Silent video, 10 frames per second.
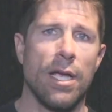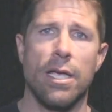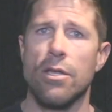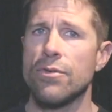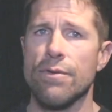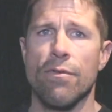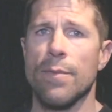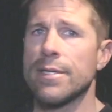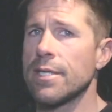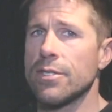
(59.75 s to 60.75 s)
I could use it for
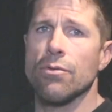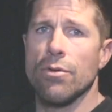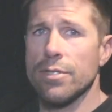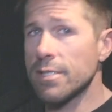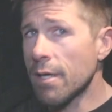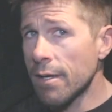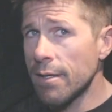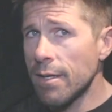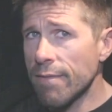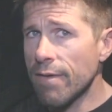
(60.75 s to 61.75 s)
my six-year-old
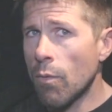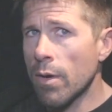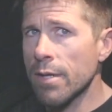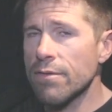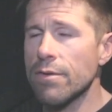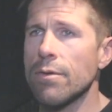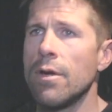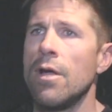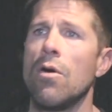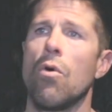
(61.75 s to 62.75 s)
son if I wanted to,
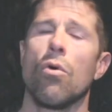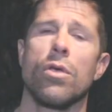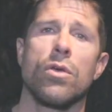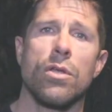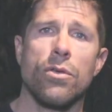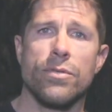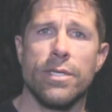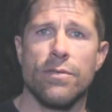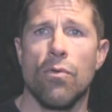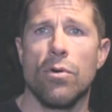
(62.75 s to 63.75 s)
or you could use
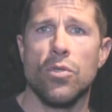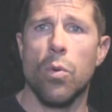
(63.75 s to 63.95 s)
this for a